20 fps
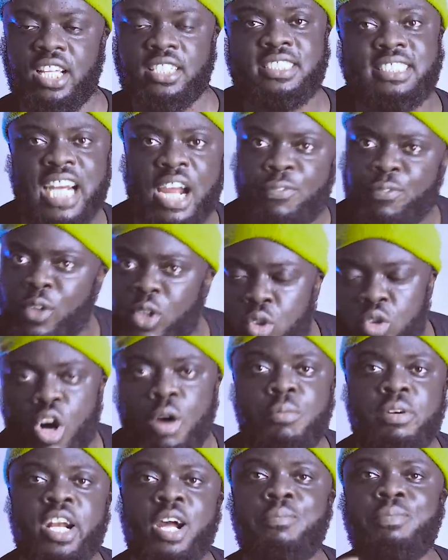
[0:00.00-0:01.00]
Traffic
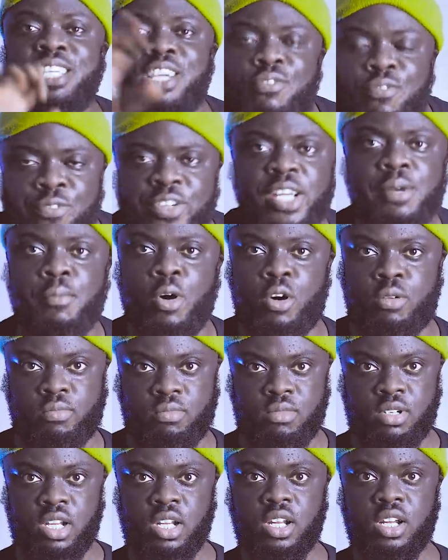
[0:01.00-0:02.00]
criminal me a free
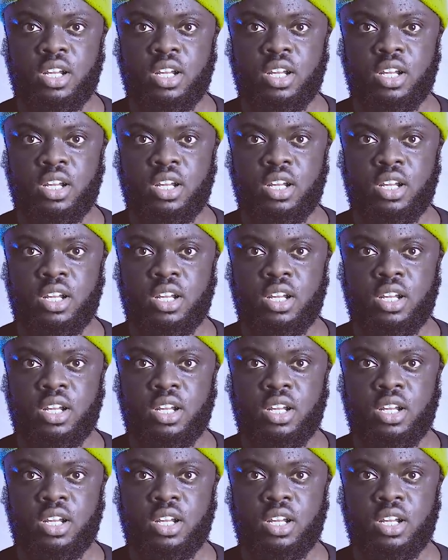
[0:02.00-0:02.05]
mom.